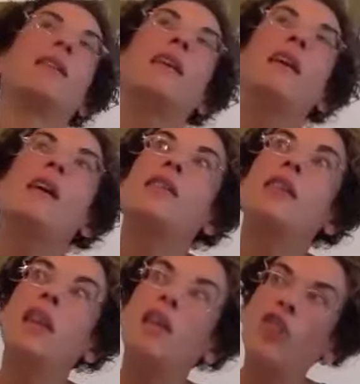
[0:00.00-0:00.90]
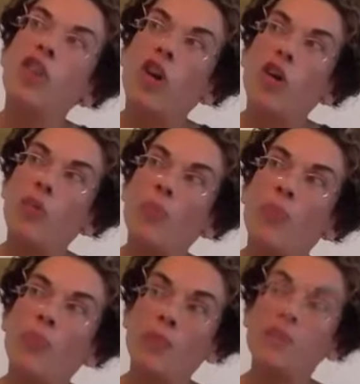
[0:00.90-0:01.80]
I think even on,
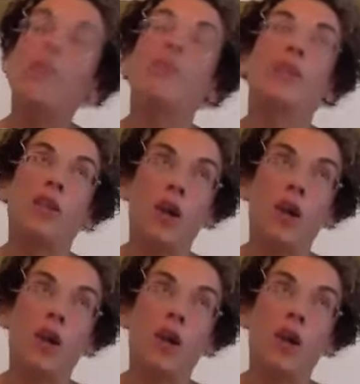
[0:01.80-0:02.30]
definitely